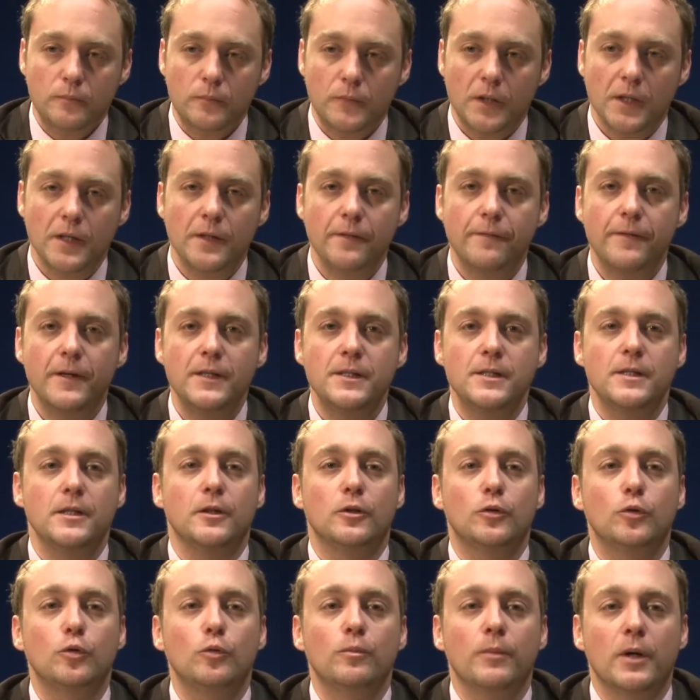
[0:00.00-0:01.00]
investing
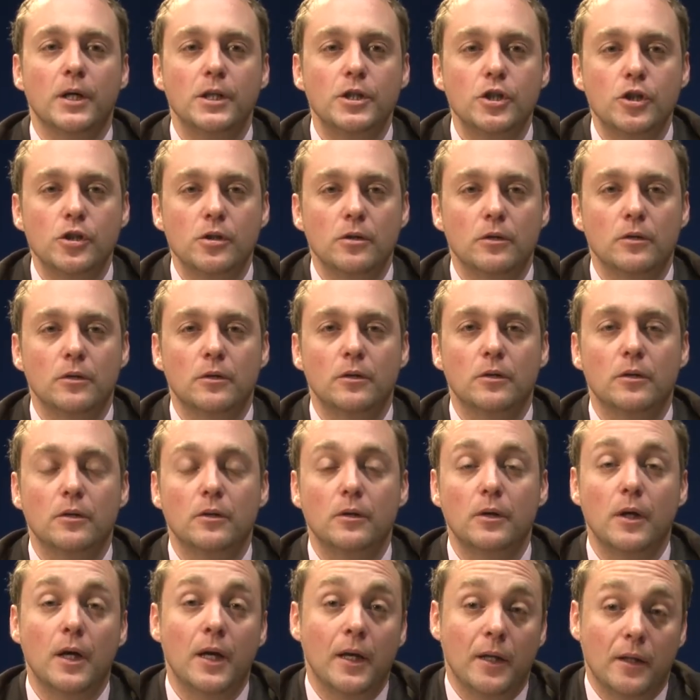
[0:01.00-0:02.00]
too much
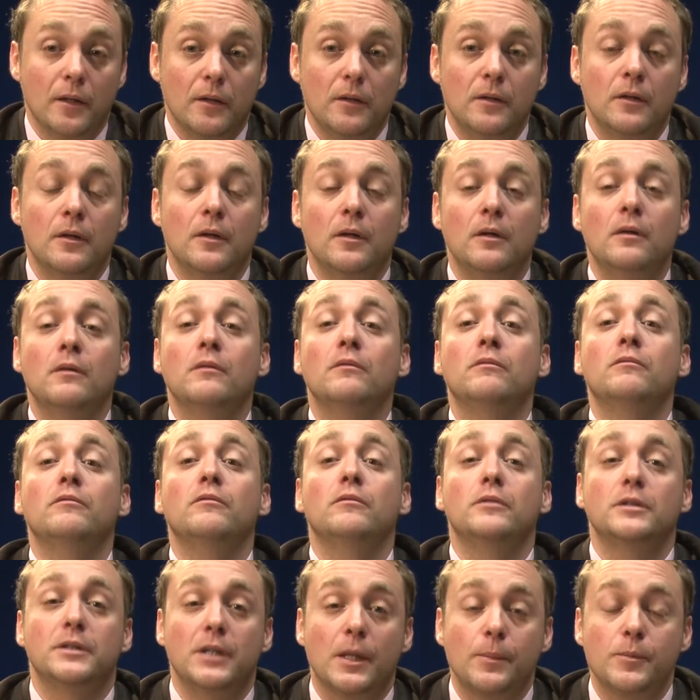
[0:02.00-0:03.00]
and
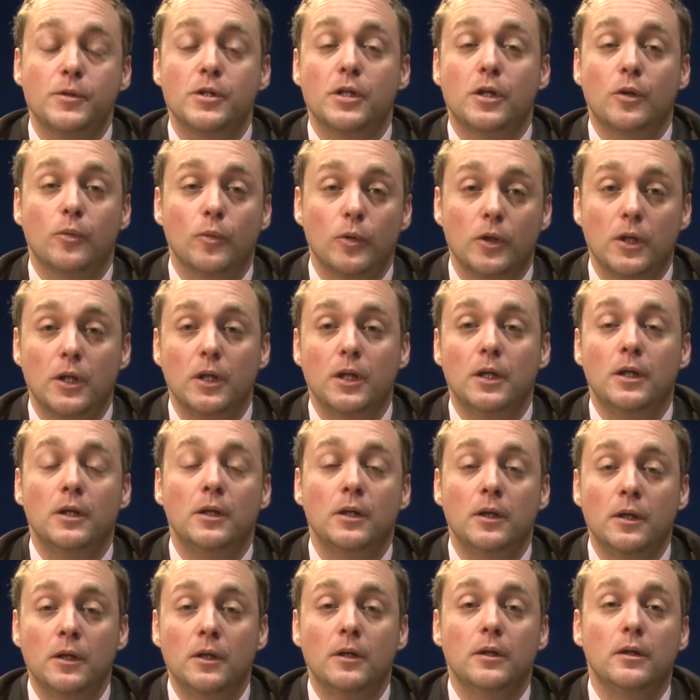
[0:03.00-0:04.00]
subsequently
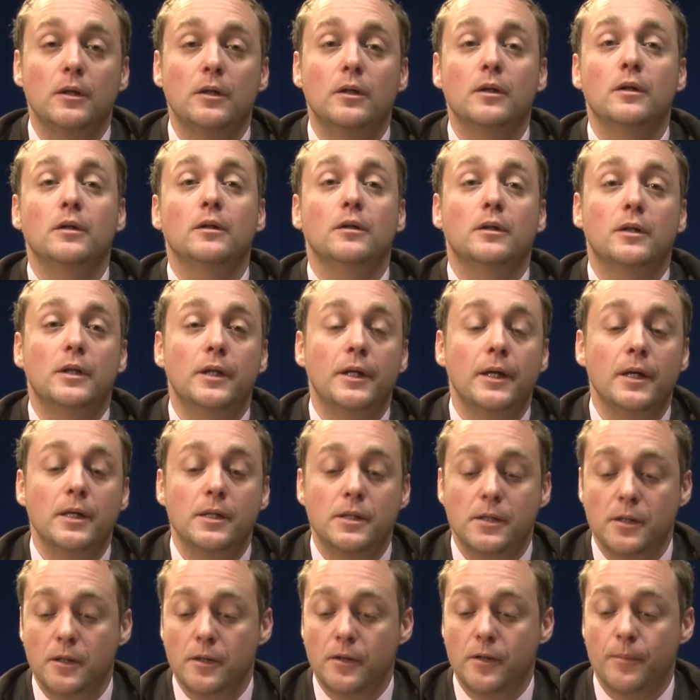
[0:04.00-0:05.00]

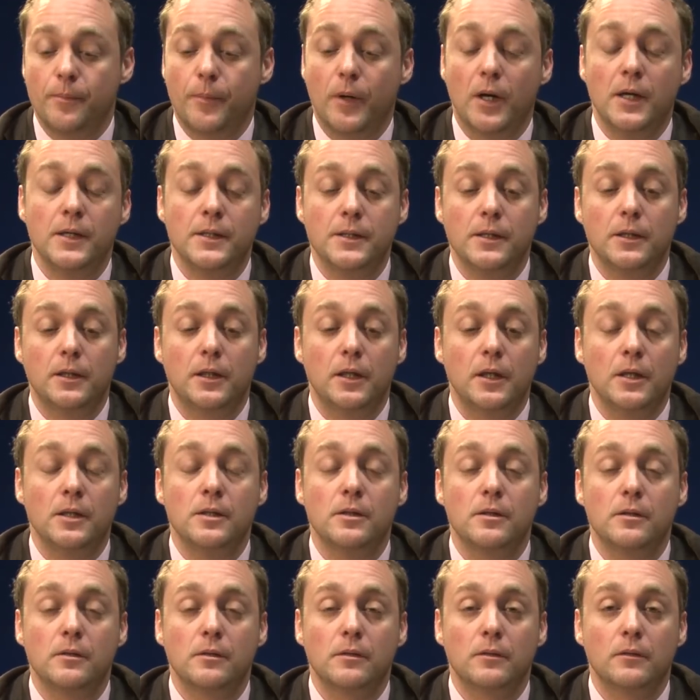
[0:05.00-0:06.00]
creating the price
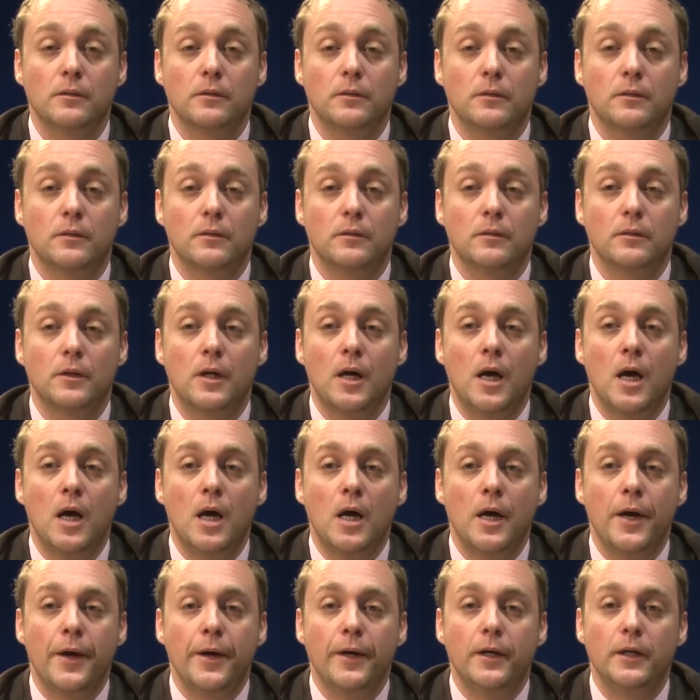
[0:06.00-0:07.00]
increase.
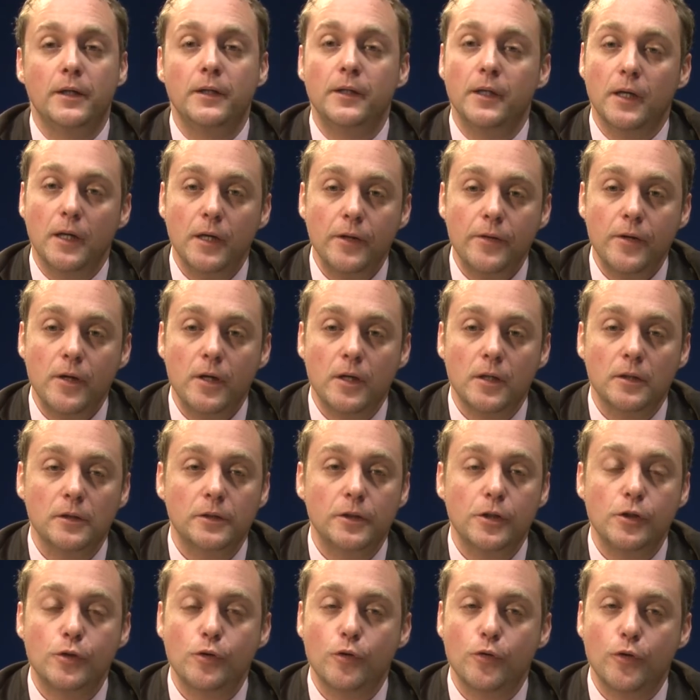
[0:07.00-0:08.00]
In other
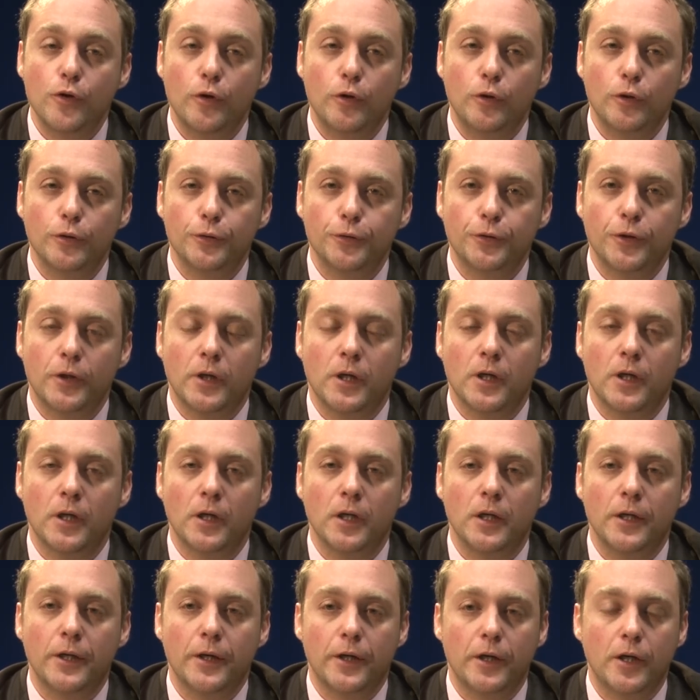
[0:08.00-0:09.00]
countries, on the contrary,
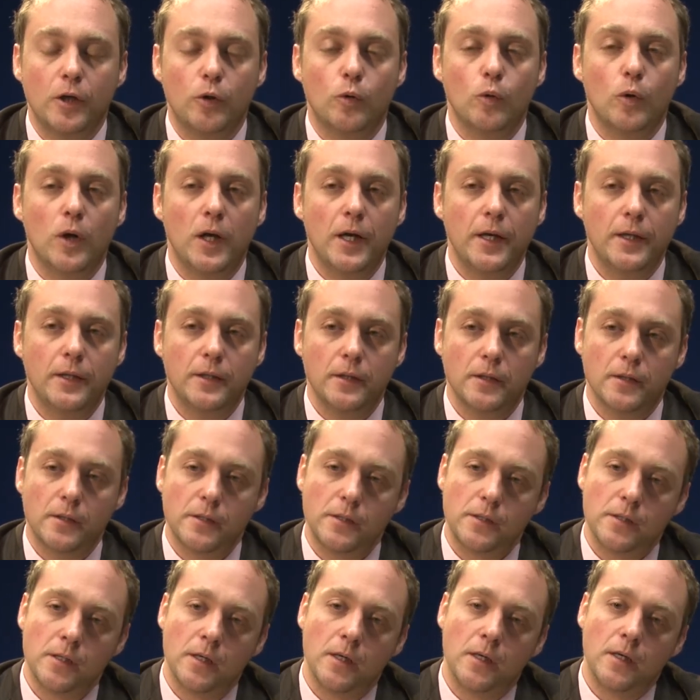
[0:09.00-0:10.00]
regulators